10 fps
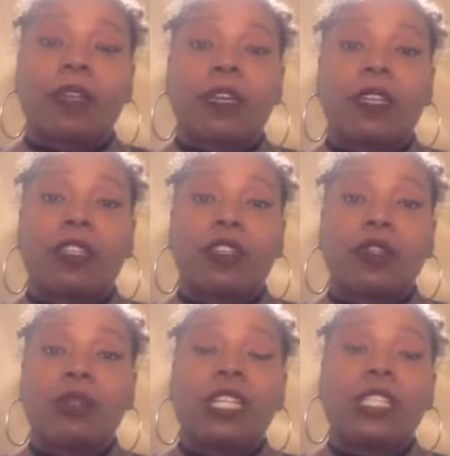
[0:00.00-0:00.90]

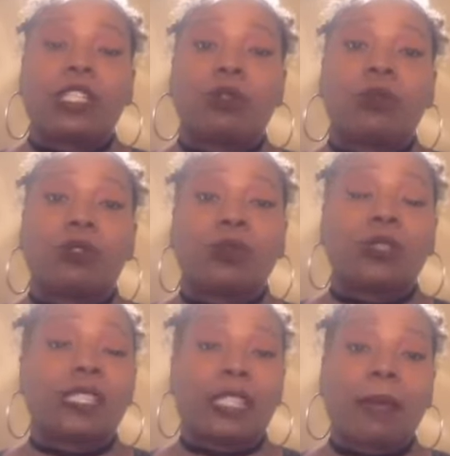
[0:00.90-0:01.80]
you need to do
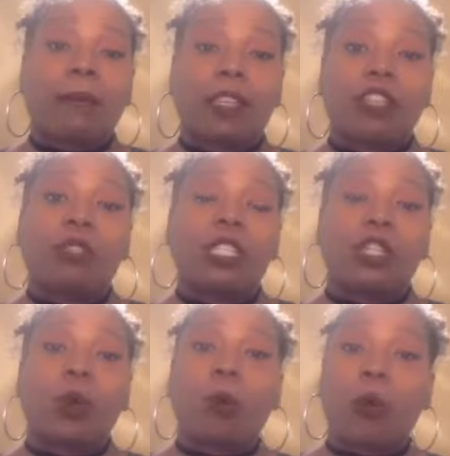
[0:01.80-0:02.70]
the same thing. You need
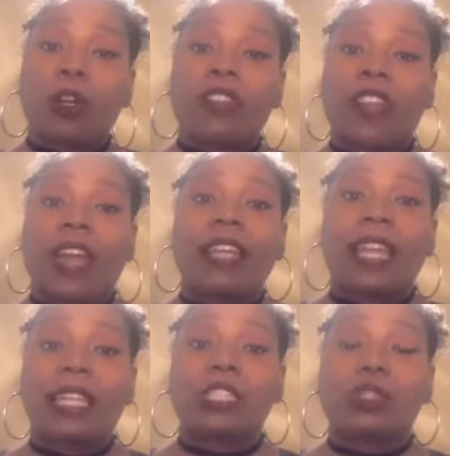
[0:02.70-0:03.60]
to work that
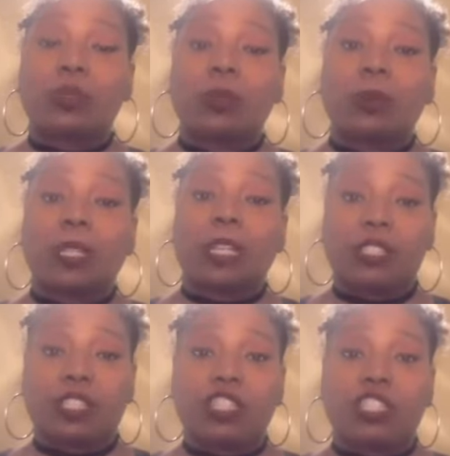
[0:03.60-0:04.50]
into the
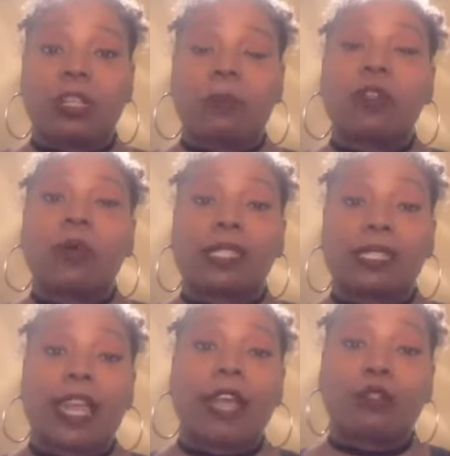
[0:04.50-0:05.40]
relationship, your
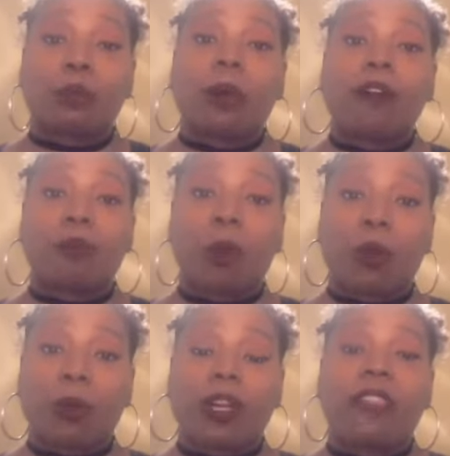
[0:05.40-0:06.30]
schedule of
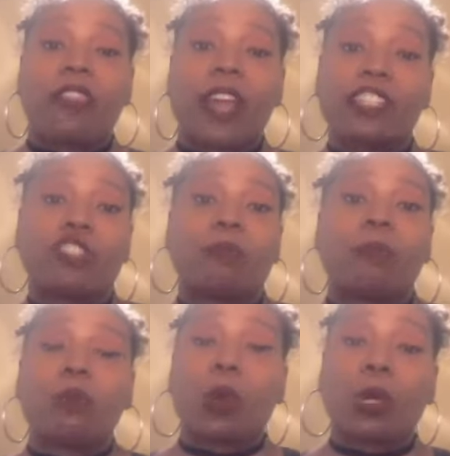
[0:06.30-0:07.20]
work. That should
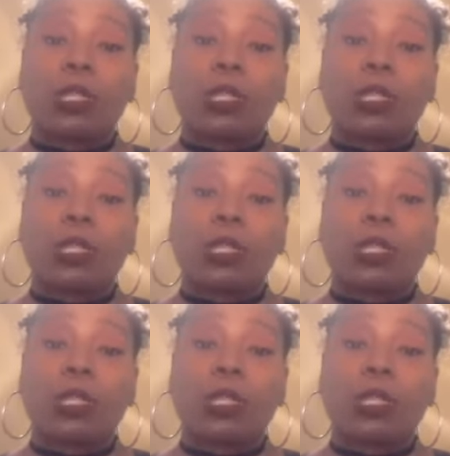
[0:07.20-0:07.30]
be worked